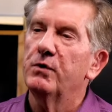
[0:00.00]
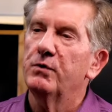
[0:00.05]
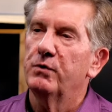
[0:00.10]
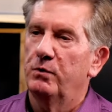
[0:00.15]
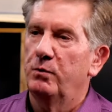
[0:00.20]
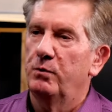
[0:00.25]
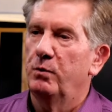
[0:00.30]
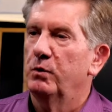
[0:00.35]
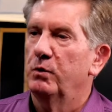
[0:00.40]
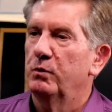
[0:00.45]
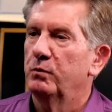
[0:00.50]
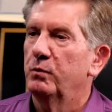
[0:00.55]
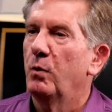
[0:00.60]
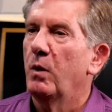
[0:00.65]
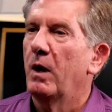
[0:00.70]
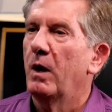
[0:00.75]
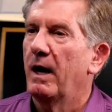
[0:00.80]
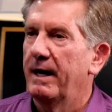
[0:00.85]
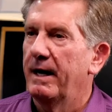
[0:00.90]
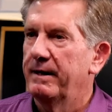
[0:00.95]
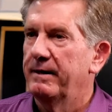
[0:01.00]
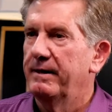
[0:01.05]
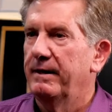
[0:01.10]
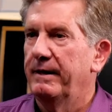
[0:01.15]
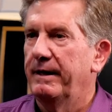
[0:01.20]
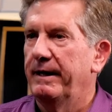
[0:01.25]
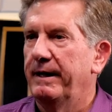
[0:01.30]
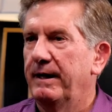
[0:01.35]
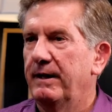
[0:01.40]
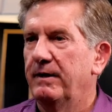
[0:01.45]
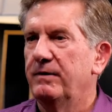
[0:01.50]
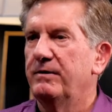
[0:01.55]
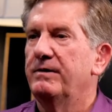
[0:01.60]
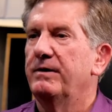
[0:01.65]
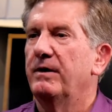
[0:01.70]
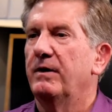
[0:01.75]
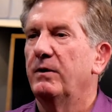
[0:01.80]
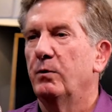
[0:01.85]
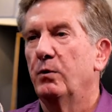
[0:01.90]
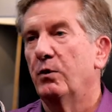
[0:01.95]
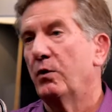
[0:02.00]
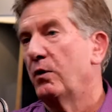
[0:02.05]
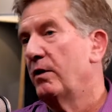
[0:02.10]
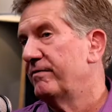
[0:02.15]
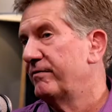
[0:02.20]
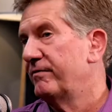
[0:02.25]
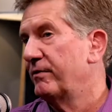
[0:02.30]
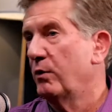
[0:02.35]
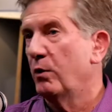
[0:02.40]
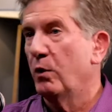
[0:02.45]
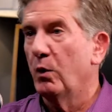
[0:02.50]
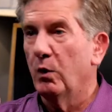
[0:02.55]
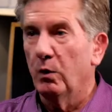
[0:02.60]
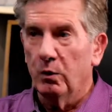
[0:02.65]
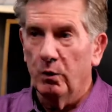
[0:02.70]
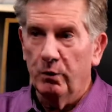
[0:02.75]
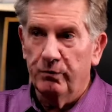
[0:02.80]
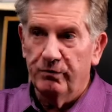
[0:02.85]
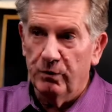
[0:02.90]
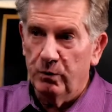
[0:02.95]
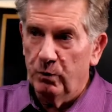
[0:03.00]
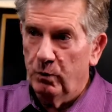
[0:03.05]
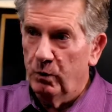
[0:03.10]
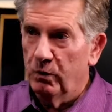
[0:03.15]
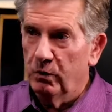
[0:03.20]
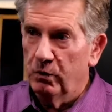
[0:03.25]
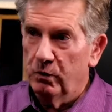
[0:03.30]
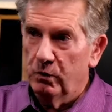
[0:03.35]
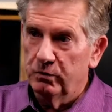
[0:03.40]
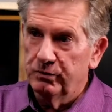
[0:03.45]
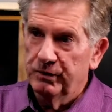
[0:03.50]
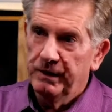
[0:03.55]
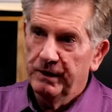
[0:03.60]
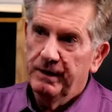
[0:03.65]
worldwide, and we're offered all over the world.